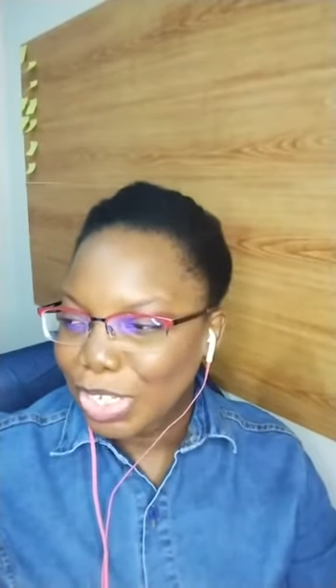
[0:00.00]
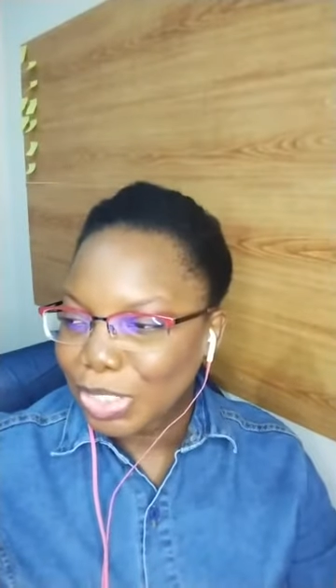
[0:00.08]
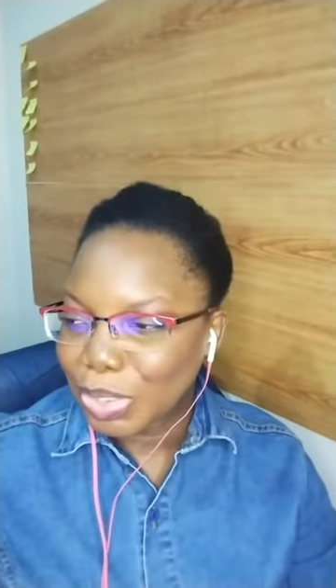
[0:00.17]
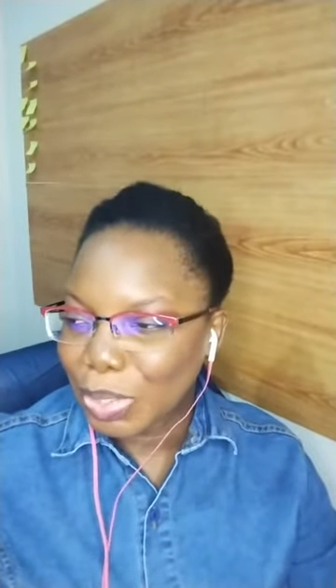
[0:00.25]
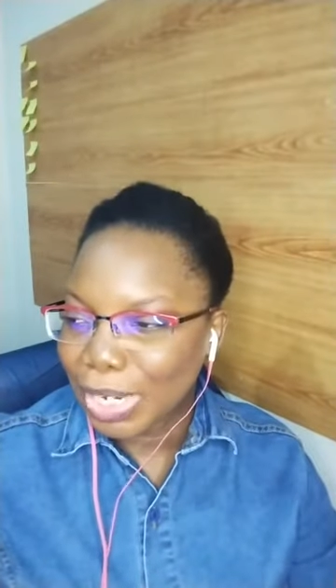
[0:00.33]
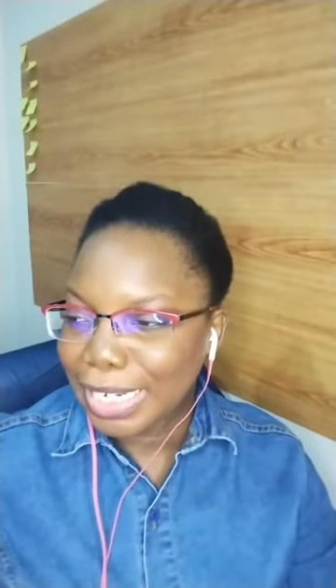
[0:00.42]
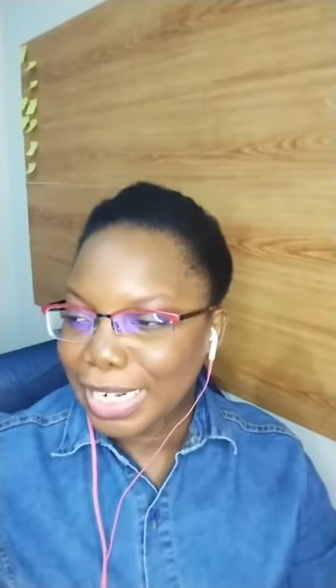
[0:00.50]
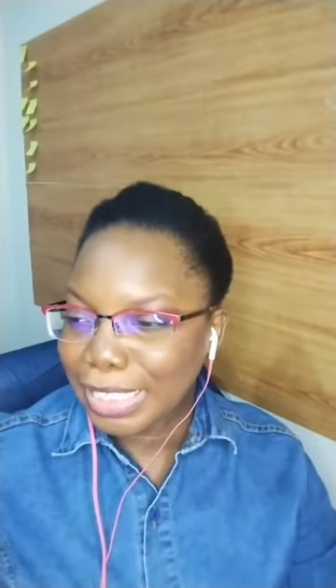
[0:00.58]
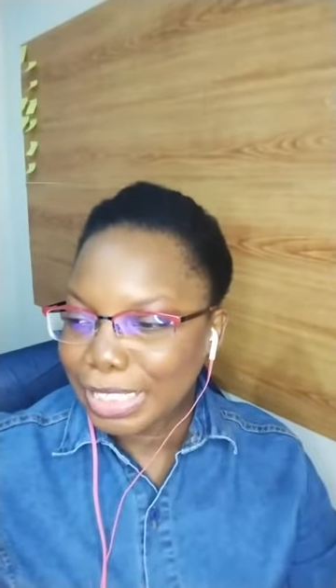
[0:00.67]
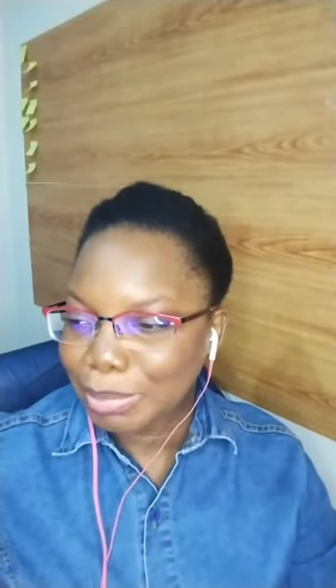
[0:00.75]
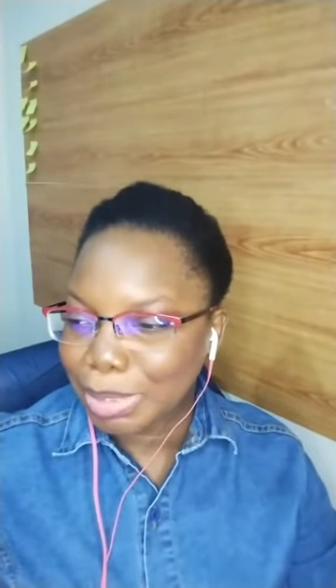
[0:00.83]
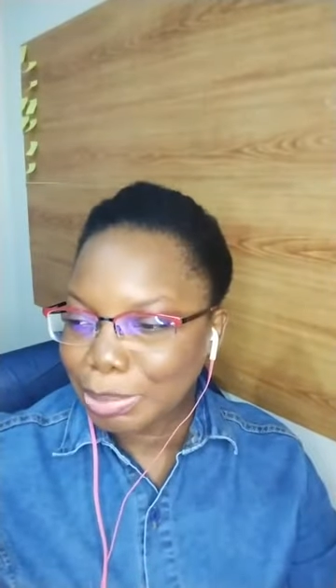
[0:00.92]
So I need
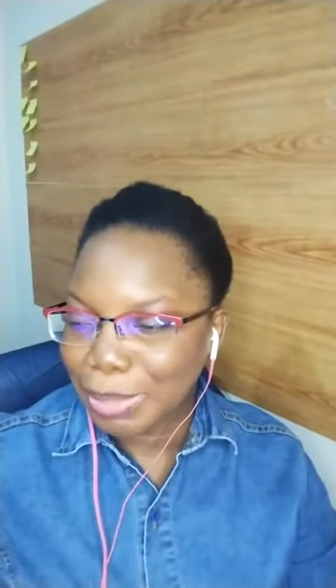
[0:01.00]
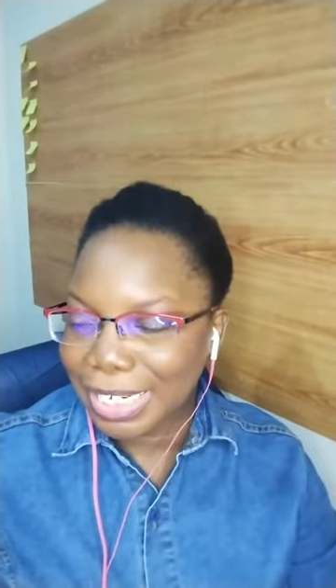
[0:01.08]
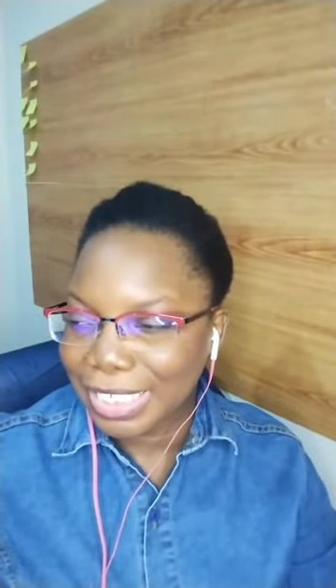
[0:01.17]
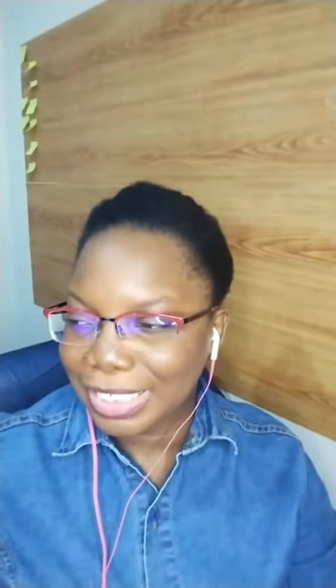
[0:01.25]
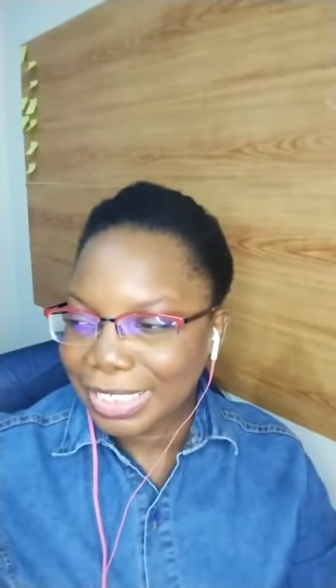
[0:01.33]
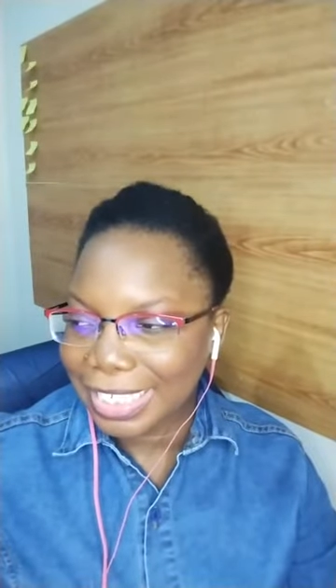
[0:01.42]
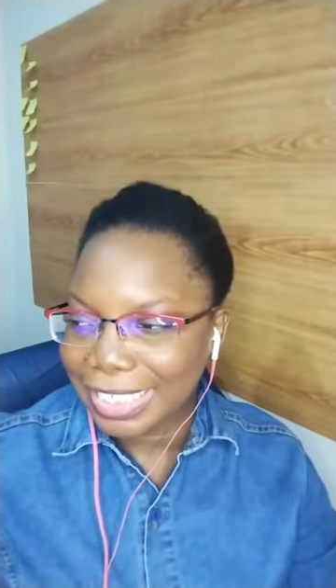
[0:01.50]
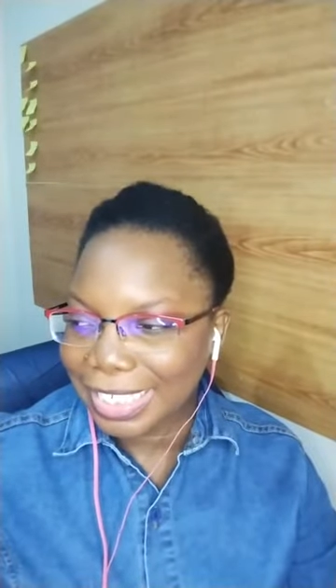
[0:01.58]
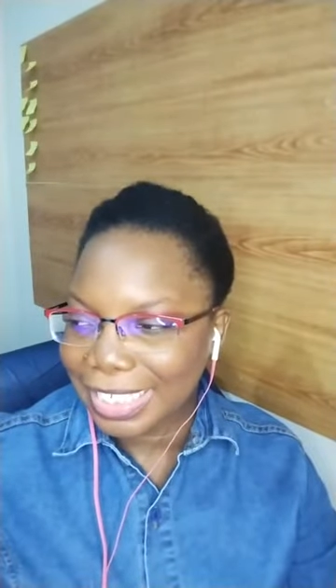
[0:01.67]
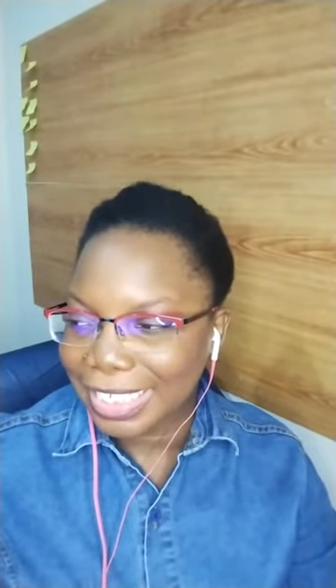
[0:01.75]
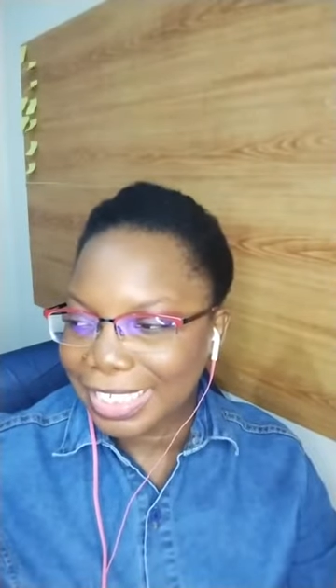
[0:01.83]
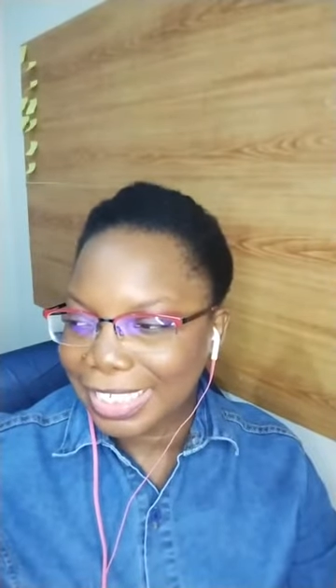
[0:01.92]
some Spanish
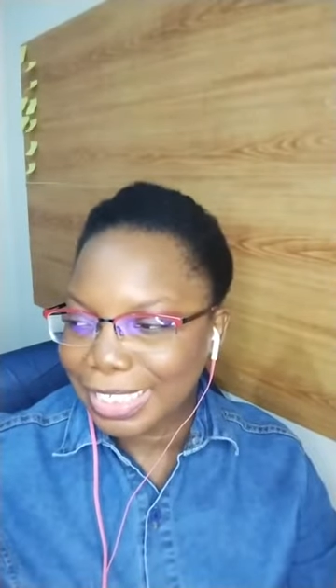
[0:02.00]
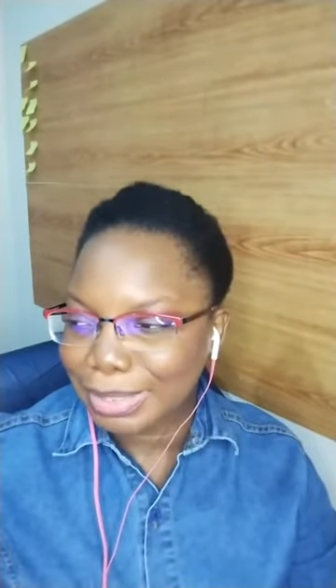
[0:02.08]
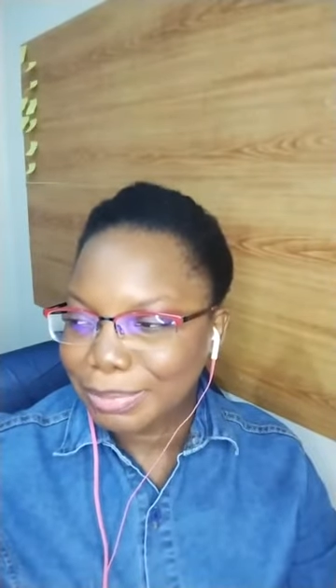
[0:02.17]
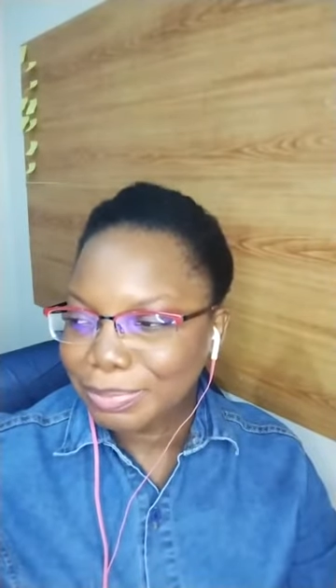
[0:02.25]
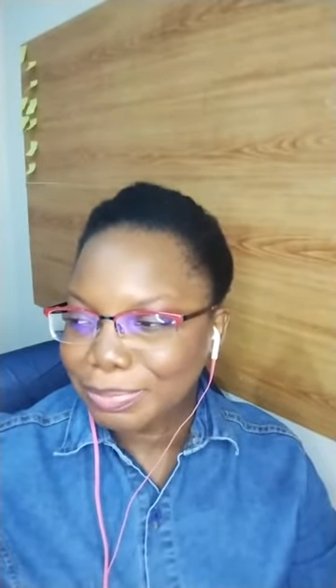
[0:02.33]
lessons.